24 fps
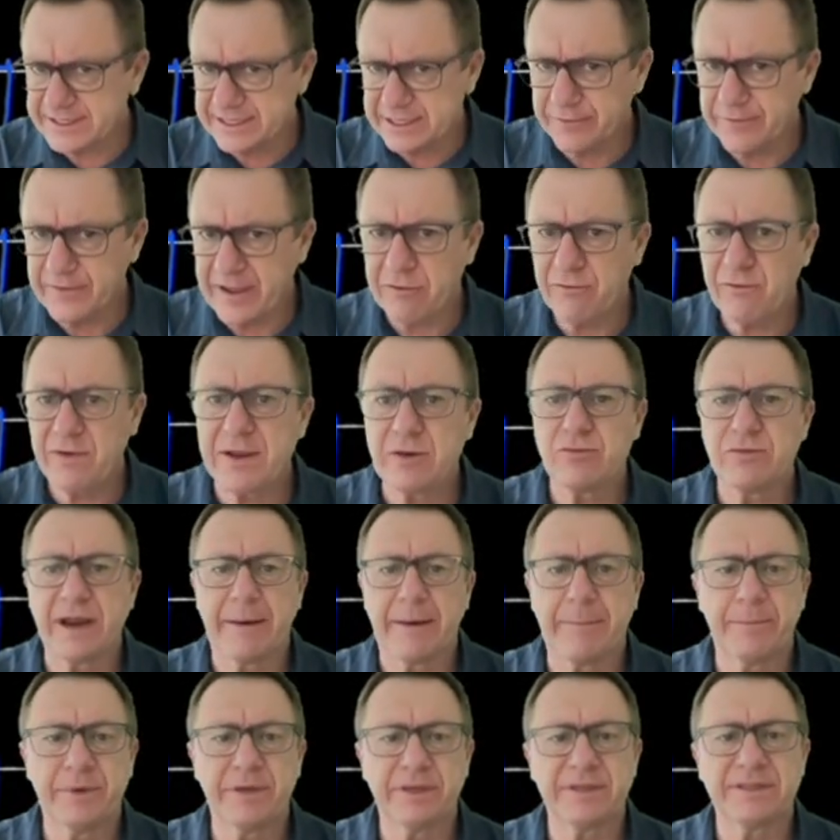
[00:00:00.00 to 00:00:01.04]
of our real
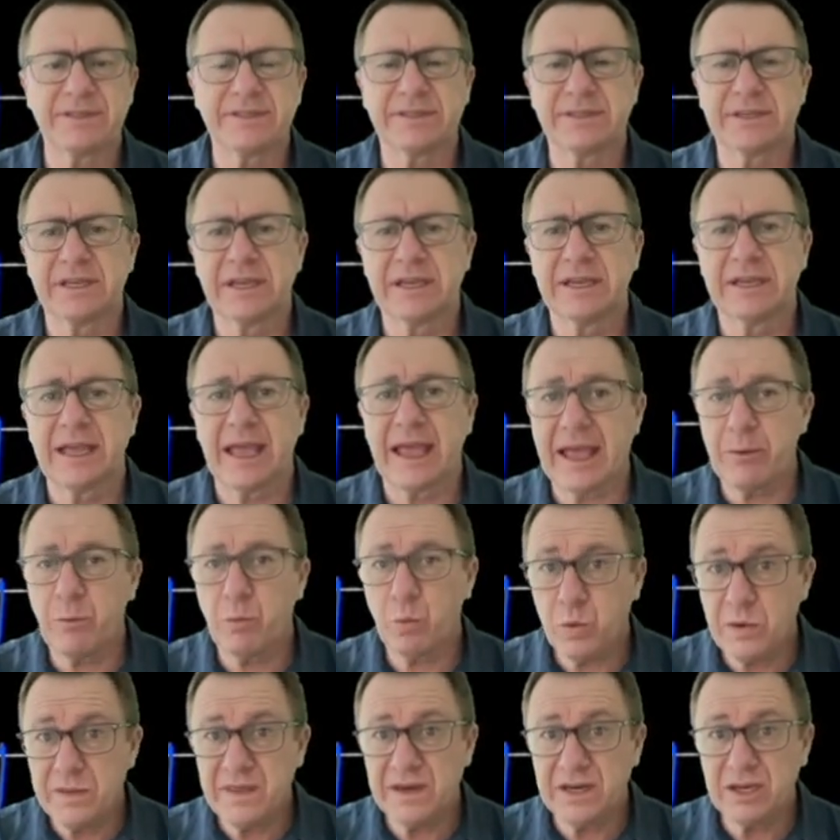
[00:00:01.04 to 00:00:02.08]
numbers
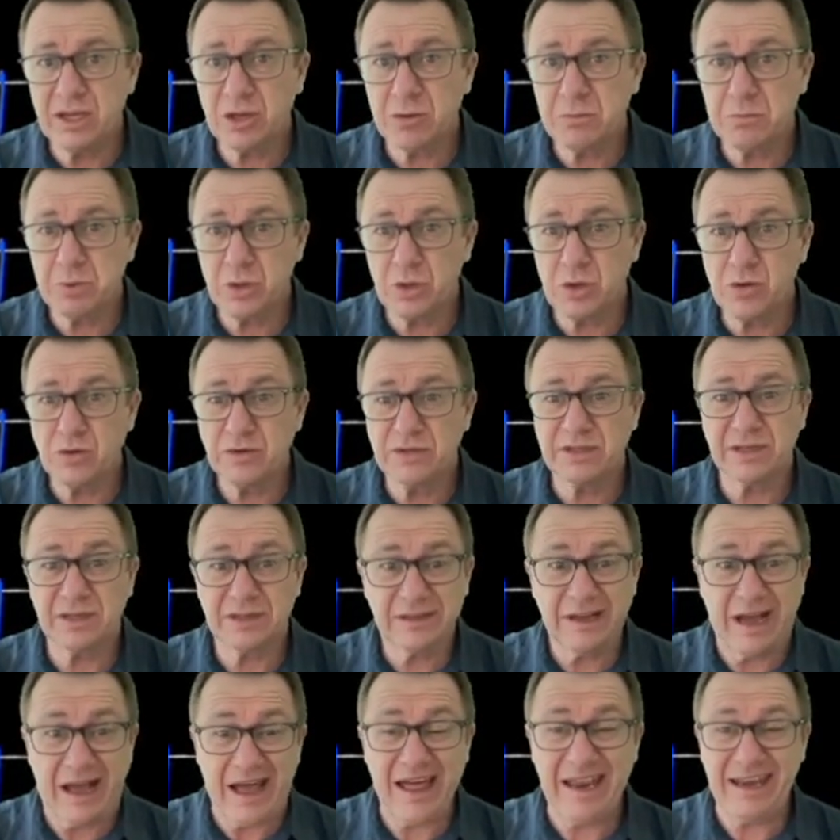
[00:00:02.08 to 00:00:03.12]
within a computer
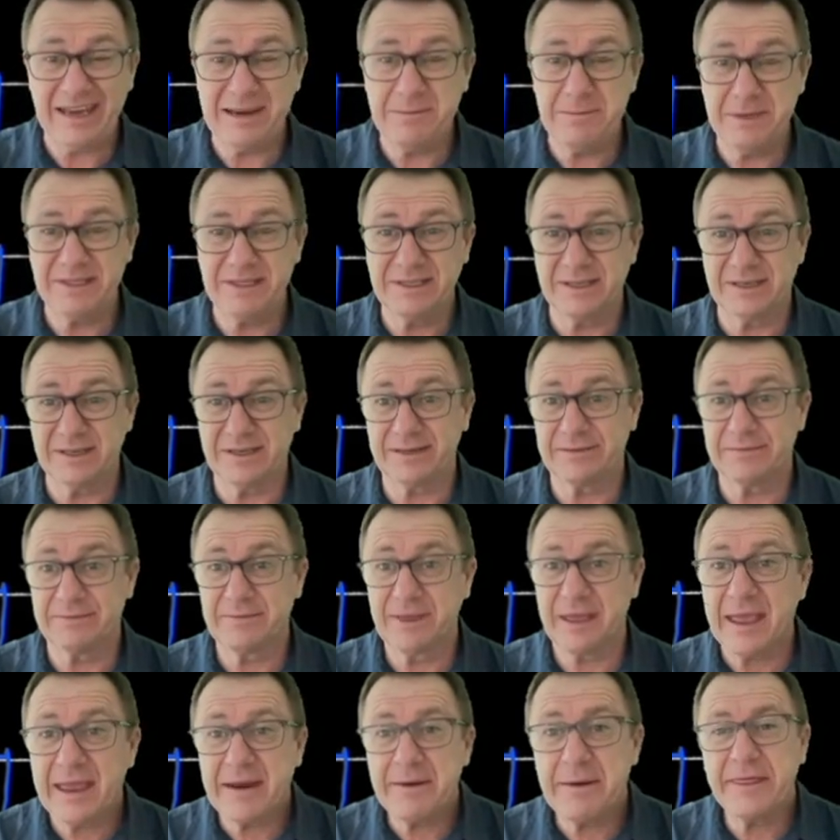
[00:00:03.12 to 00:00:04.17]
are limited.
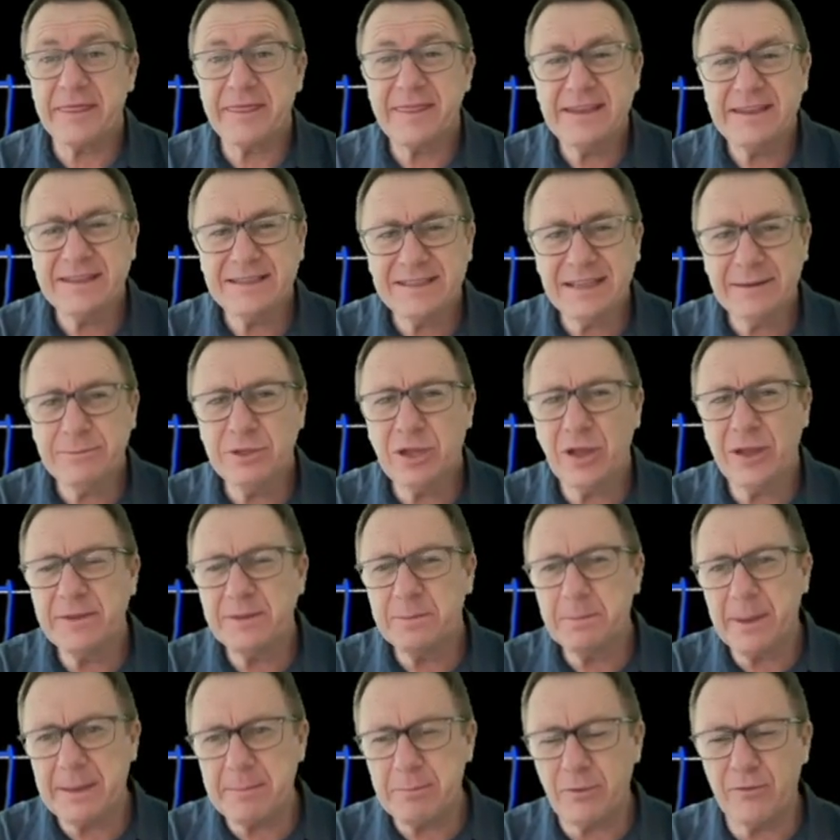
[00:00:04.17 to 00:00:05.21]
And I think sometimes
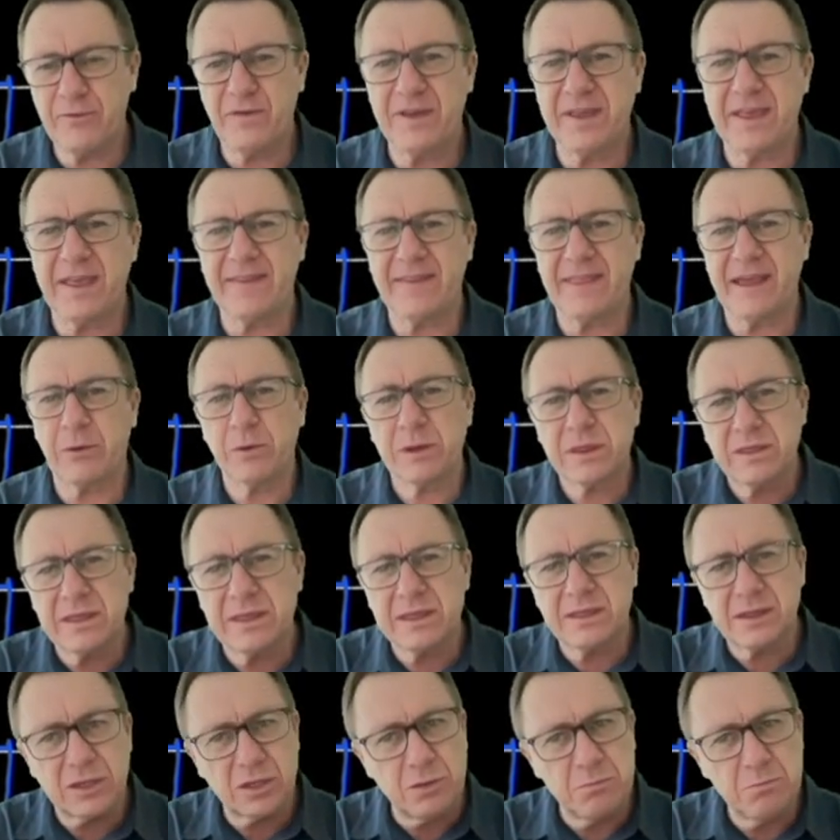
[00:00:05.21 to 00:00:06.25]
people forget that. We think
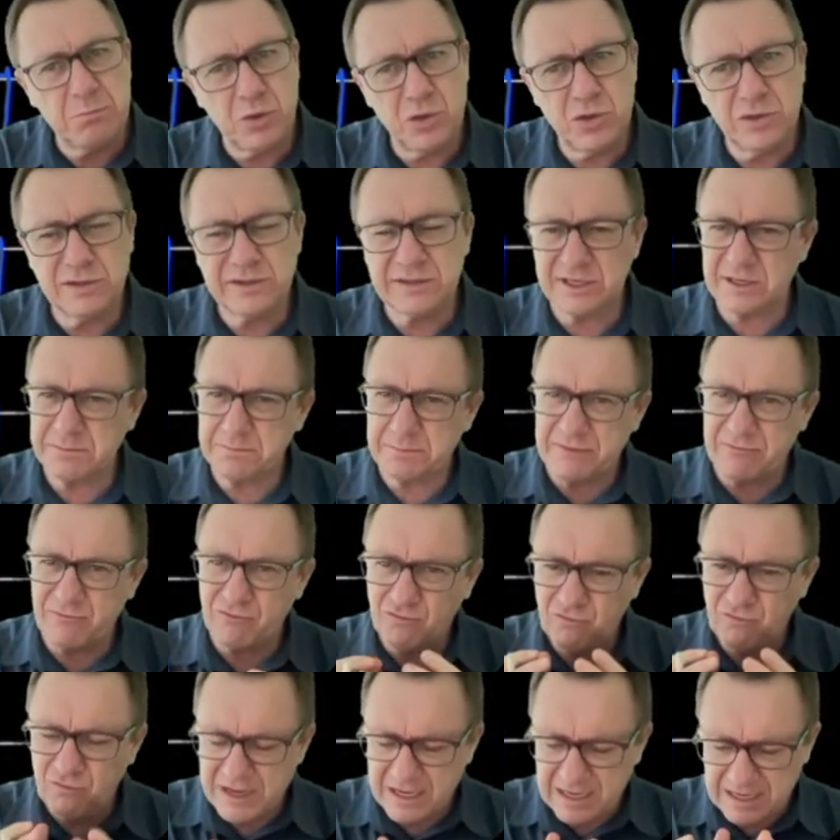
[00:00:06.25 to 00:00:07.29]
the computers can be
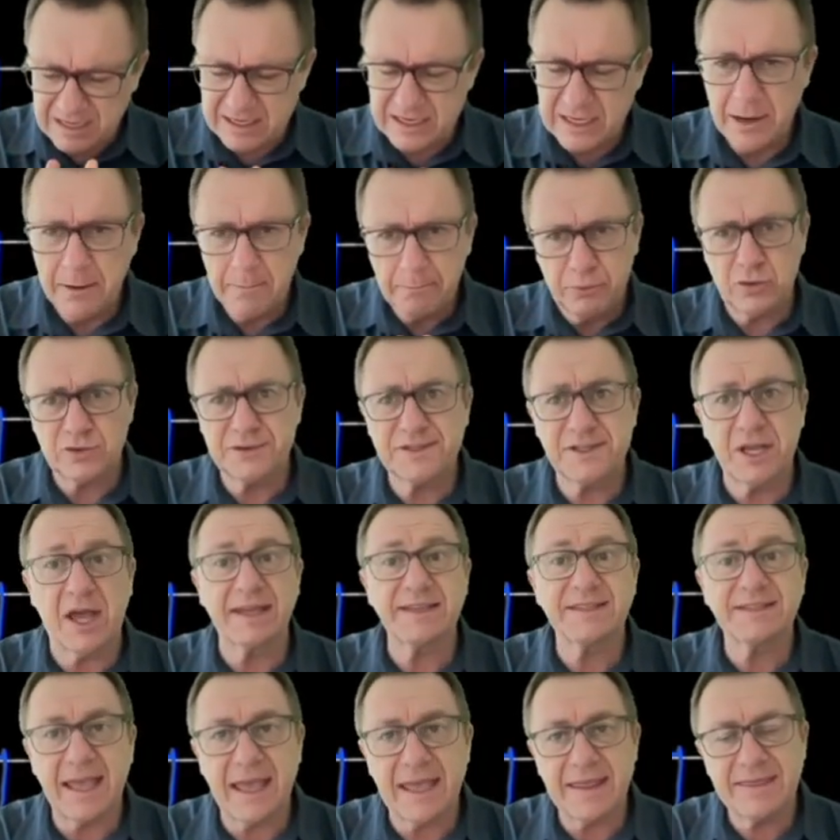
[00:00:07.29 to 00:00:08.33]
really
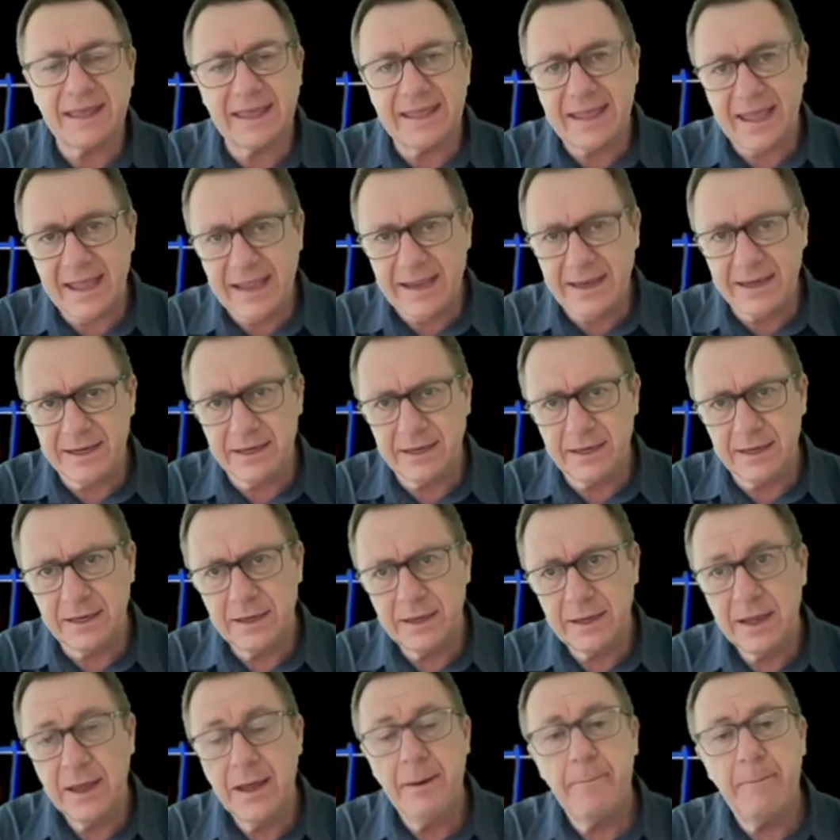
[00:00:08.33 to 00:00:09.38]
precise, and they can.
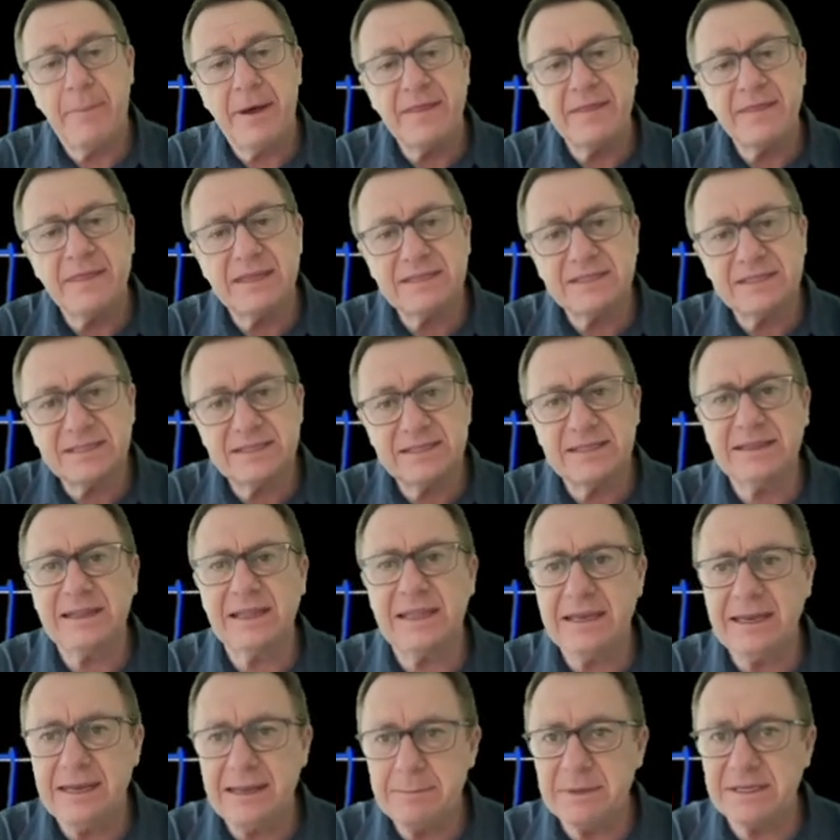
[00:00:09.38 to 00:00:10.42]
But there's still a
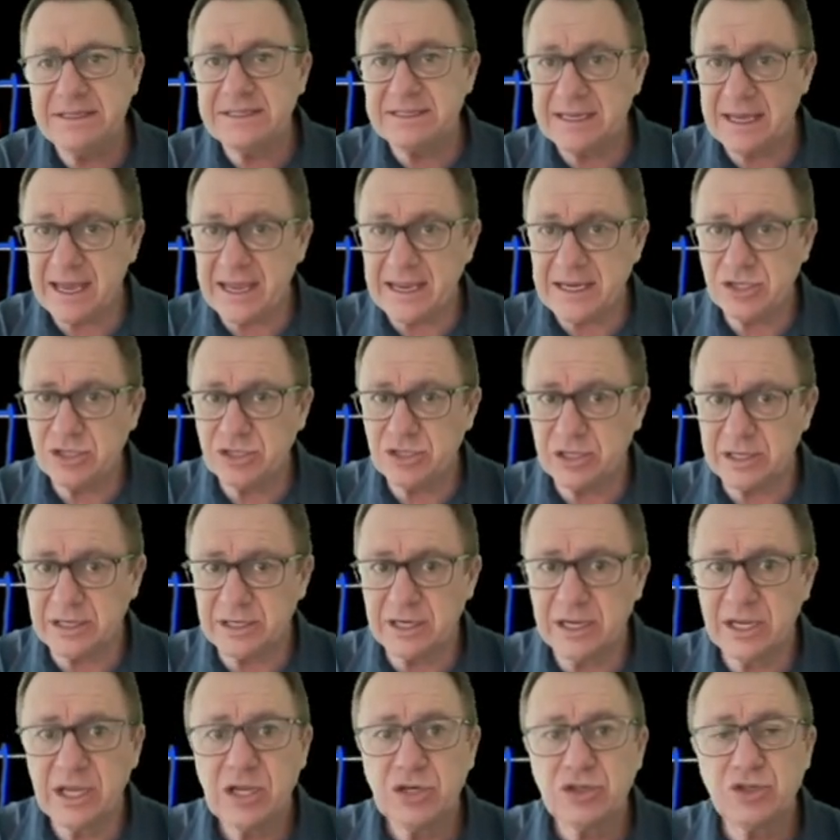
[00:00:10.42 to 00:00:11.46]
limitation
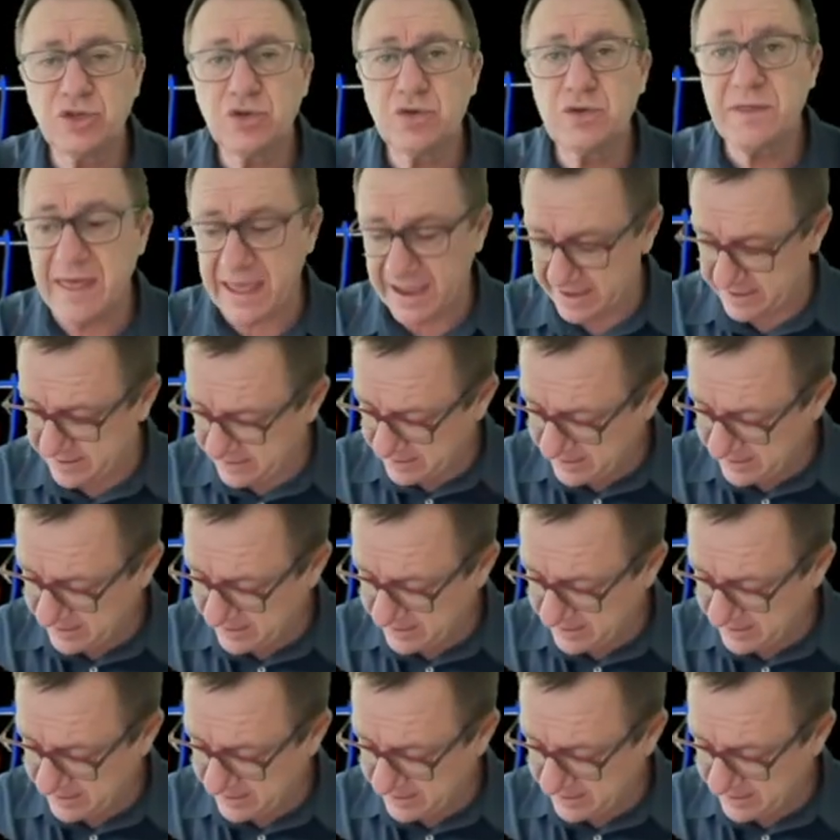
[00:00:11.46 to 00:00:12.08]
to that